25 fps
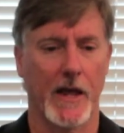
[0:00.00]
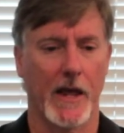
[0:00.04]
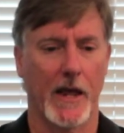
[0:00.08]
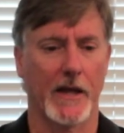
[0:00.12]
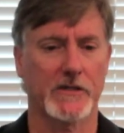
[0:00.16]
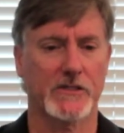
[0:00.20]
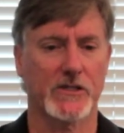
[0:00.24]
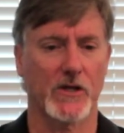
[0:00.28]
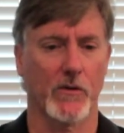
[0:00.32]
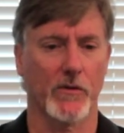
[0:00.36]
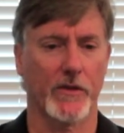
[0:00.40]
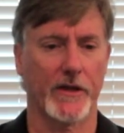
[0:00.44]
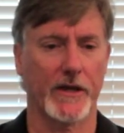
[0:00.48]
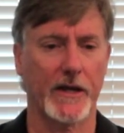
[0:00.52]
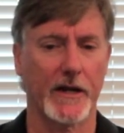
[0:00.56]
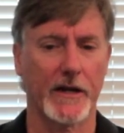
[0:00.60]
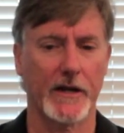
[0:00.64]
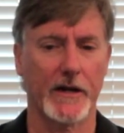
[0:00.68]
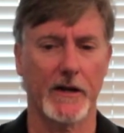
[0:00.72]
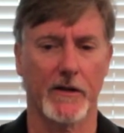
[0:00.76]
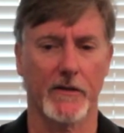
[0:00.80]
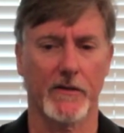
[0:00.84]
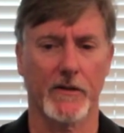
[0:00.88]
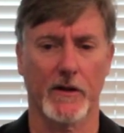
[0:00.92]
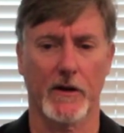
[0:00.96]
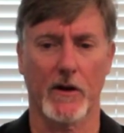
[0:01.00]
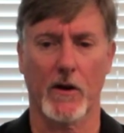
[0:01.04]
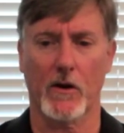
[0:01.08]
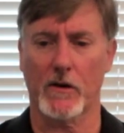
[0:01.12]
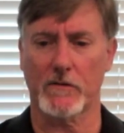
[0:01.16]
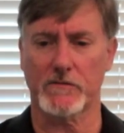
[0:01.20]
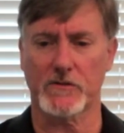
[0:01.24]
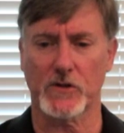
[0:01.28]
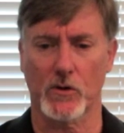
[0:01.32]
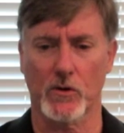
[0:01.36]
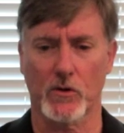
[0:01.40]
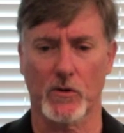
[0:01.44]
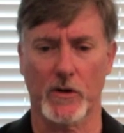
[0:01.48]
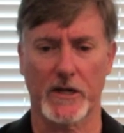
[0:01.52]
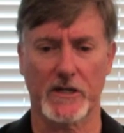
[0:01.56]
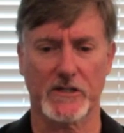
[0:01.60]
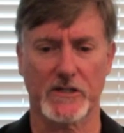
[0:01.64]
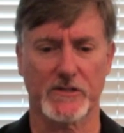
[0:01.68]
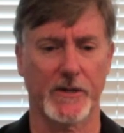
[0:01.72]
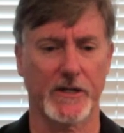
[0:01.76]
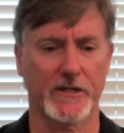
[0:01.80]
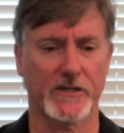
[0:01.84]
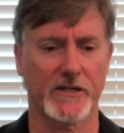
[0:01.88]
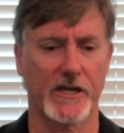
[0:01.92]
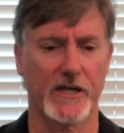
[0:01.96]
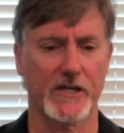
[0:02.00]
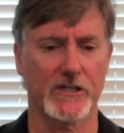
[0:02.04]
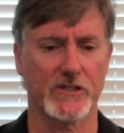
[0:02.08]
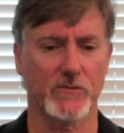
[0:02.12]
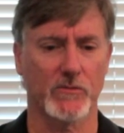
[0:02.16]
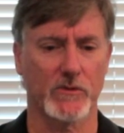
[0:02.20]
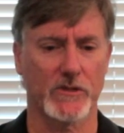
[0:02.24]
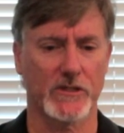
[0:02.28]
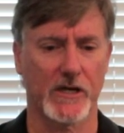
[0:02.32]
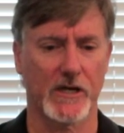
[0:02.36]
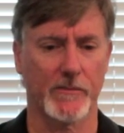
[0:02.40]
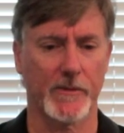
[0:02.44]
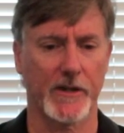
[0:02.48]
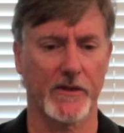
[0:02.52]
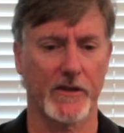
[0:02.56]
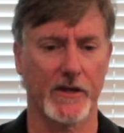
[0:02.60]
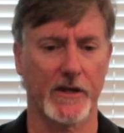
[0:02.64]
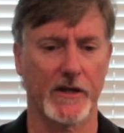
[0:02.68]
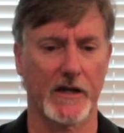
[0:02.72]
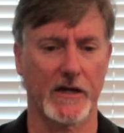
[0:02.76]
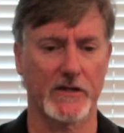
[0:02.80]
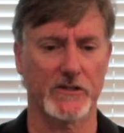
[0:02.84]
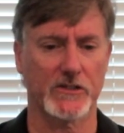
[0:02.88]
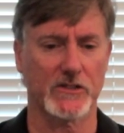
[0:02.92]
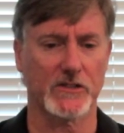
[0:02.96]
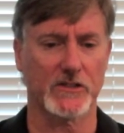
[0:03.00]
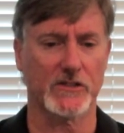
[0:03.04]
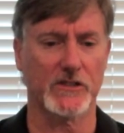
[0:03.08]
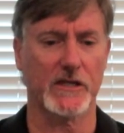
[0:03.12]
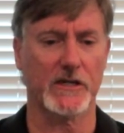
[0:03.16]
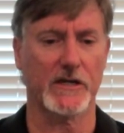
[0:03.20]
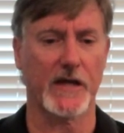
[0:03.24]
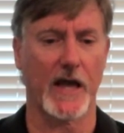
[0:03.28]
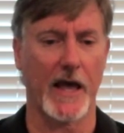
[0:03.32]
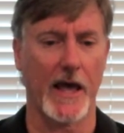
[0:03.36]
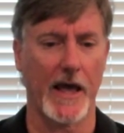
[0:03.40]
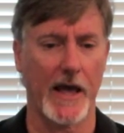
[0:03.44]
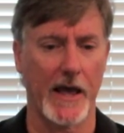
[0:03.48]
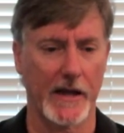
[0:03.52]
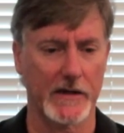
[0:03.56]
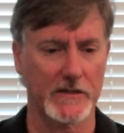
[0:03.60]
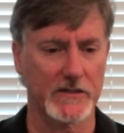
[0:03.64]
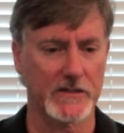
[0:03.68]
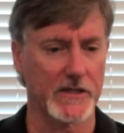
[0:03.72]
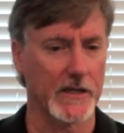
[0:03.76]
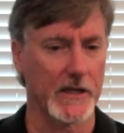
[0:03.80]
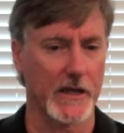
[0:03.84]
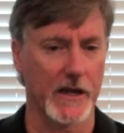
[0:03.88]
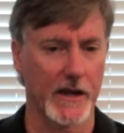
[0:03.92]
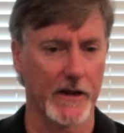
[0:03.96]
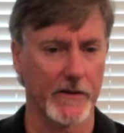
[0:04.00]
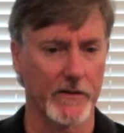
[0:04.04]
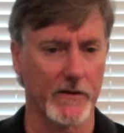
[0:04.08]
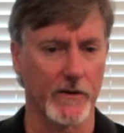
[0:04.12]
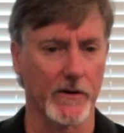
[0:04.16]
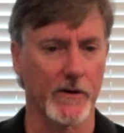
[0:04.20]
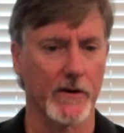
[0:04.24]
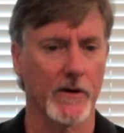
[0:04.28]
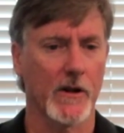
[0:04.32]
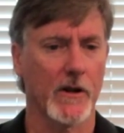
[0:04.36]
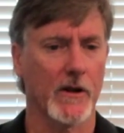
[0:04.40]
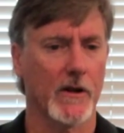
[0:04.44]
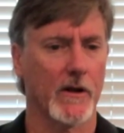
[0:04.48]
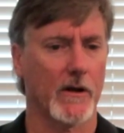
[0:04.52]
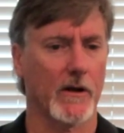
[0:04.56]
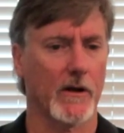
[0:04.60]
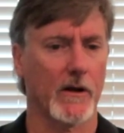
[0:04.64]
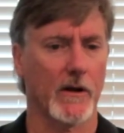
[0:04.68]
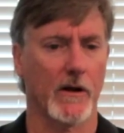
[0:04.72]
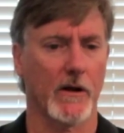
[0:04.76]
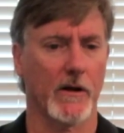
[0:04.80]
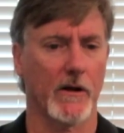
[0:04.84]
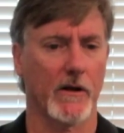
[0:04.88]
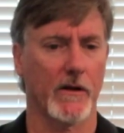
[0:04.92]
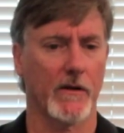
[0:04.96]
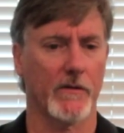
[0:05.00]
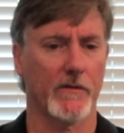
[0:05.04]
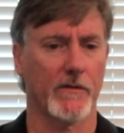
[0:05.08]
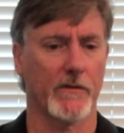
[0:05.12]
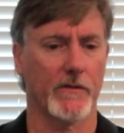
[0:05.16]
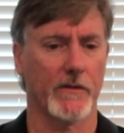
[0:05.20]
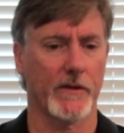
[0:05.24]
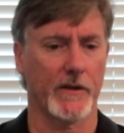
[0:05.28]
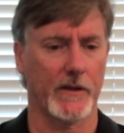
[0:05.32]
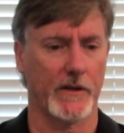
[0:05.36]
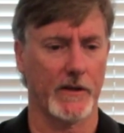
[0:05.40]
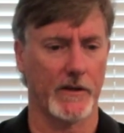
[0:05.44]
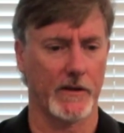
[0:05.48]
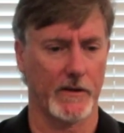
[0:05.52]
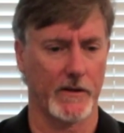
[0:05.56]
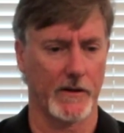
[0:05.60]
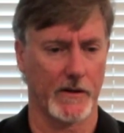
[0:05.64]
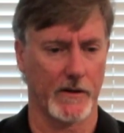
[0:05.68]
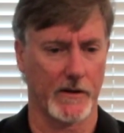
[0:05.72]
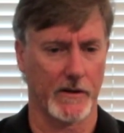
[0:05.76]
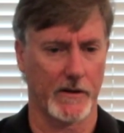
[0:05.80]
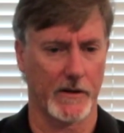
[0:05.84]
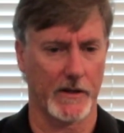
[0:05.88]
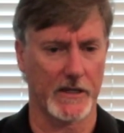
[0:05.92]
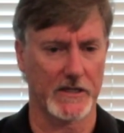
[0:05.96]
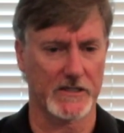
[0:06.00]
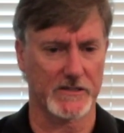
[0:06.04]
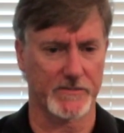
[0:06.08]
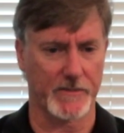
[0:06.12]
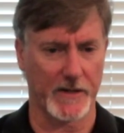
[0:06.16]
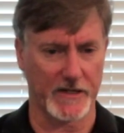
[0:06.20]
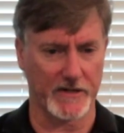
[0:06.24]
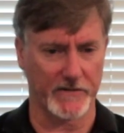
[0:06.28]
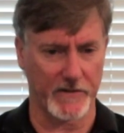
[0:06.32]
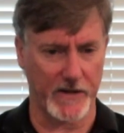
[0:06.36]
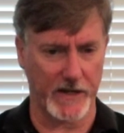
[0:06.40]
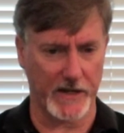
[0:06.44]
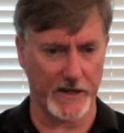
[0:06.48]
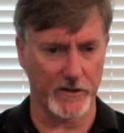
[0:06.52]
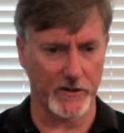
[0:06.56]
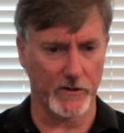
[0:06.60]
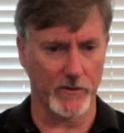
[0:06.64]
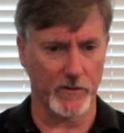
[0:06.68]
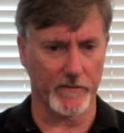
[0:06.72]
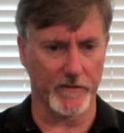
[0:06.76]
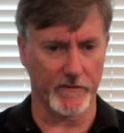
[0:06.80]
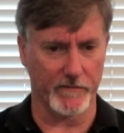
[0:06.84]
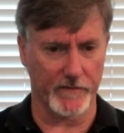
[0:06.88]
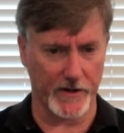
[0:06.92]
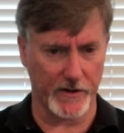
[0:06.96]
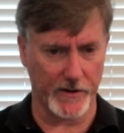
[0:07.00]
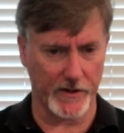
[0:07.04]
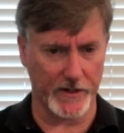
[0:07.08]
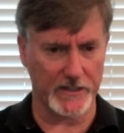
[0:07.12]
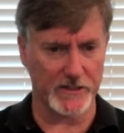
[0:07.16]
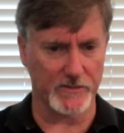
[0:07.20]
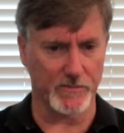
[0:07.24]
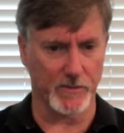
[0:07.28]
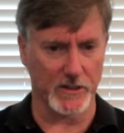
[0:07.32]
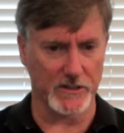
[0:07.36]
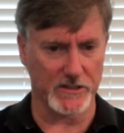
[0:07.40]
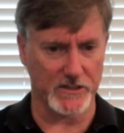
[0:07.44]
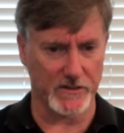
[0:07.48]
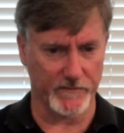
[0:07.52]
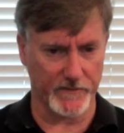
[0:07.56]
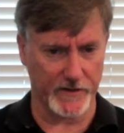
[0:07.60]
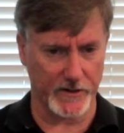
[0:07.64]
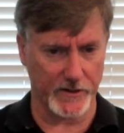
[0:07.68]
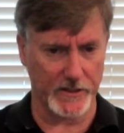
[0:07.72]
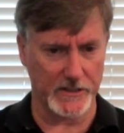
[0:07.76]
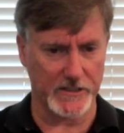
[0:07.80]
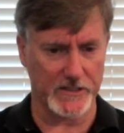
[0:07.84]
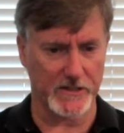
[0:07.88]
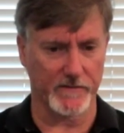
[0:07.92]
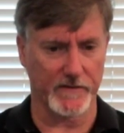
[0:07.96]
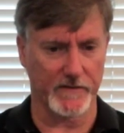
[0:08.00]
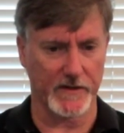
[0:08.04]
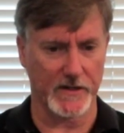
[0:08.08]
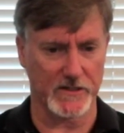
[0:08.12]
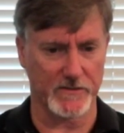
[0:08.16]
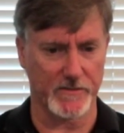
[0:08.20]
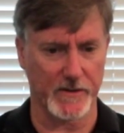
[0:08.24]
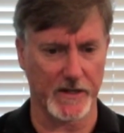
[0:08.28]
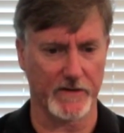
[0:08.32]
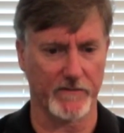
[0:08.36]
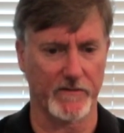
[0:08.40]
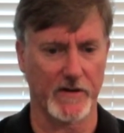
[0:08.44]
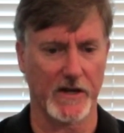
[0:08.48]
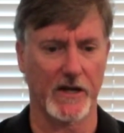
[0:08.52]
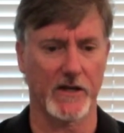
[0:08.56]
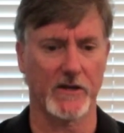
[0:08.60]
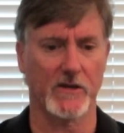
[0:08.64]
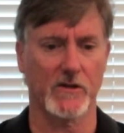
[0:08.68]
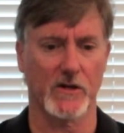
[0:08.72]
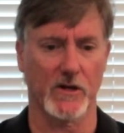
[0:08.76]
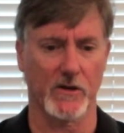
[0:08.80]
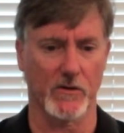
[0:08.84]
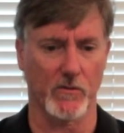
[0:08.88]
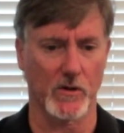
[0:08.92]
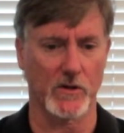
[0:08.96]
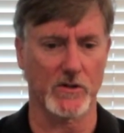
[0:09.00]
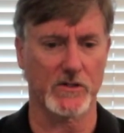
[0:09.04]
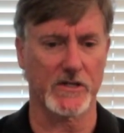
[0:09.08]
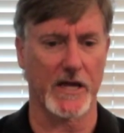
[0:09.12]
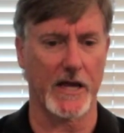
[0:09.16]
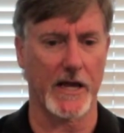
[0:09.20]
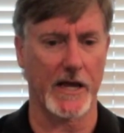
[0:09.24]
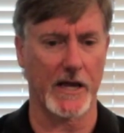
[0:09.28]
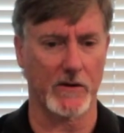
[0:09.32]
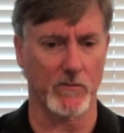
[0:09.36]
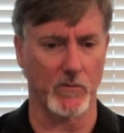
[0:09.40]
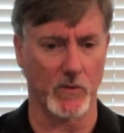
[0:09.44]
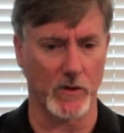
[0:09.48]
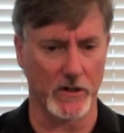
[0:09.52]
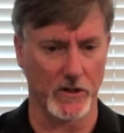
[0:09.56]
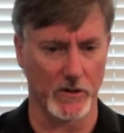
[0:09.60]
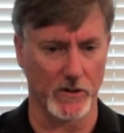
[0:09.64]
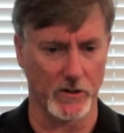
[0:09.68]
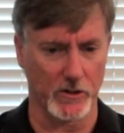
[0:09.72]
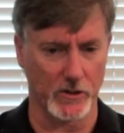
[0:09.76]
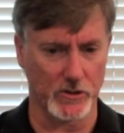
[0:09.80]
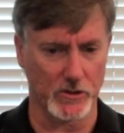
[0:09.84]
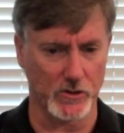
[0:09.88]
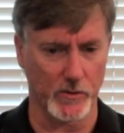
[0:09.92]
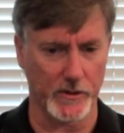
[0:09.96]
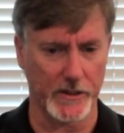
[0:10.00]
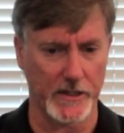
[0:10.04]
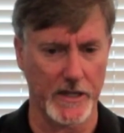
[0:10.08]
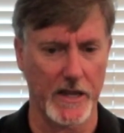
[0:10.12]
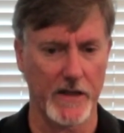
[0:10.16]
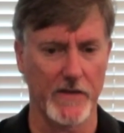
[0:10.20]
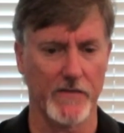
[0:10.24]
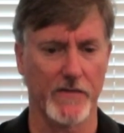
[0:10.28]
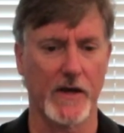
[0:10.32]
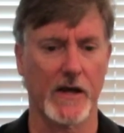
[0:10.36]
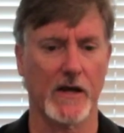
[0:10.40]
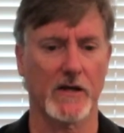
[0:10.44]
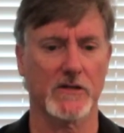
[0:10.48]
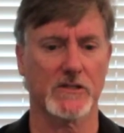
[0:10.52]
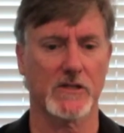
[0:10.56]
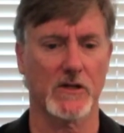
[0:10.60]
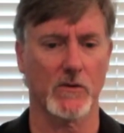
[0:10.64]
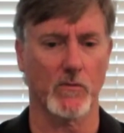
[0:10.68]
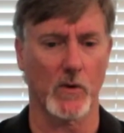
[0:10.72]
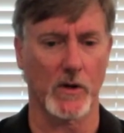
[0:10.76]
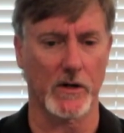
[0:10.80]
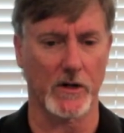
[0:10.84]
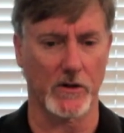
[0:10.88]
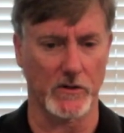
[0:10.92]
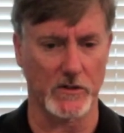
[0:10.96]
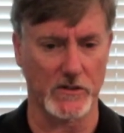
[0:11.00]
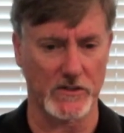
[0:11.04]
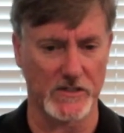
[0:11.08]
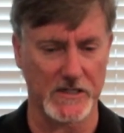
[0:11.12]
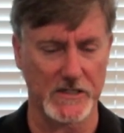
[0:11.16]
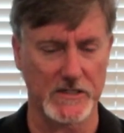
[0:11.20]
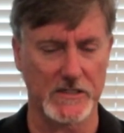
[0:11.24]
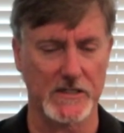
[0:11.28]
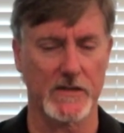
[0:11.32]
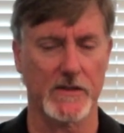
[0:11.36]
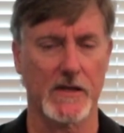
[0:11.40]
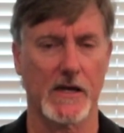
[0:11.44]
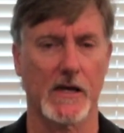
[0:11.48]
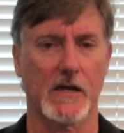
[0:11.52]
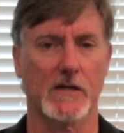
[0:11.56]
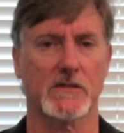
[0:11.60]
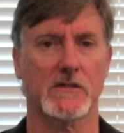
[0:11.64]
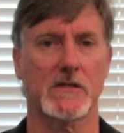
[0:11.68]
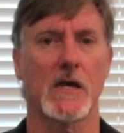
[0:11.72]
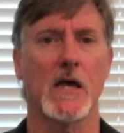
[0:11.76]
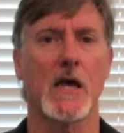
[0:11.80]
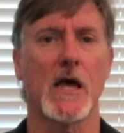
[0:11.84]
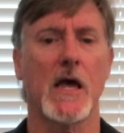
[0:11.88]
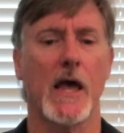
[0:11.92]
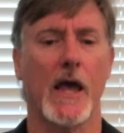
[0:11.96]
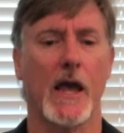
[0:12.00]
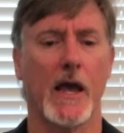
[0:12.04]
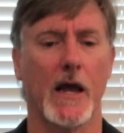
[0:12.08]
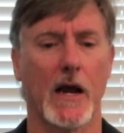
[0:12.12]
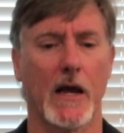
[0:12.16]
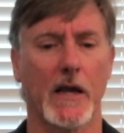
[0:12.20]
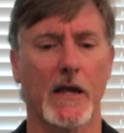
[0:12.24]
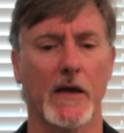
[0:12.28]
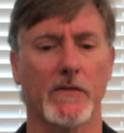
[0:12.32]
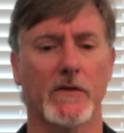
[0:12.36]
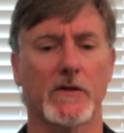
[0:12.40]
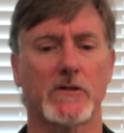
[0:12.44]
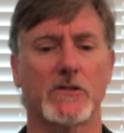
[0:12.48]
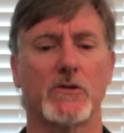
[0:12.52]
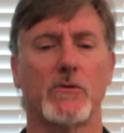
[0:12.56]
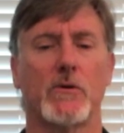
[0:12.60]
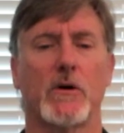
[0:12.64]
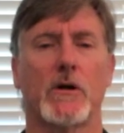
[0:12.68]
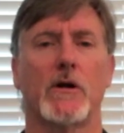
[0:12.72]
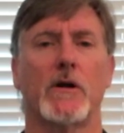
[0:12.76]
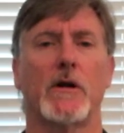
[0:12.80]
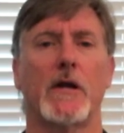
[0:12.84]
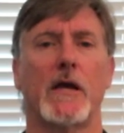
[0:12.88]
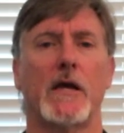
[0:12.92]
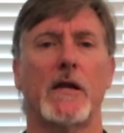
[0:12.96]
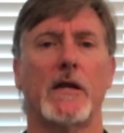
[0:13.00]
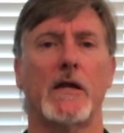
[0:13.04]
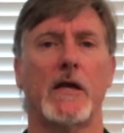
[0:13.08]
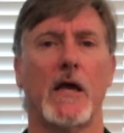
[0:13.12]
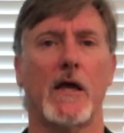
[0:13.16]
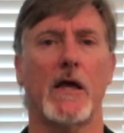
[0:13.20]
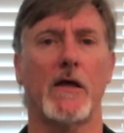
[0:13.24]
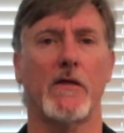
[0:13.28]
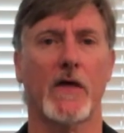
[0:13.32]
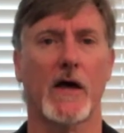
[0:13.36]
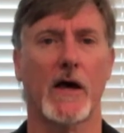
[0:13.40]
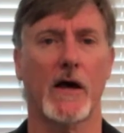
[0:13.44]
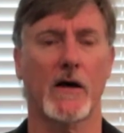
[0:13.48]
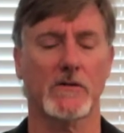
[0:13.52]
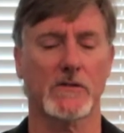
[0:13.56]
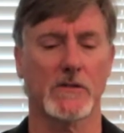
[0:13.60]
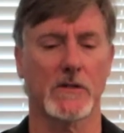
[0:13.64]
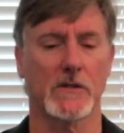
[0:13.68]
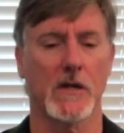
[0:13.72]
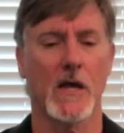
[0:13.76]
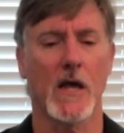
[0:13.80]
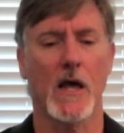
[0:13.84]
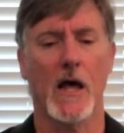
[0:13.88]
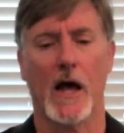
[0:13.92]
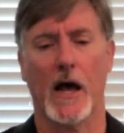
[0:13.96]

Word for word: And so then the law of total expectation would tell me then I just need to add together uh, the uh, expected value of the variance plus the variance of the expected value. In other words, add 128,000 and 160,000, and I get the 288,000.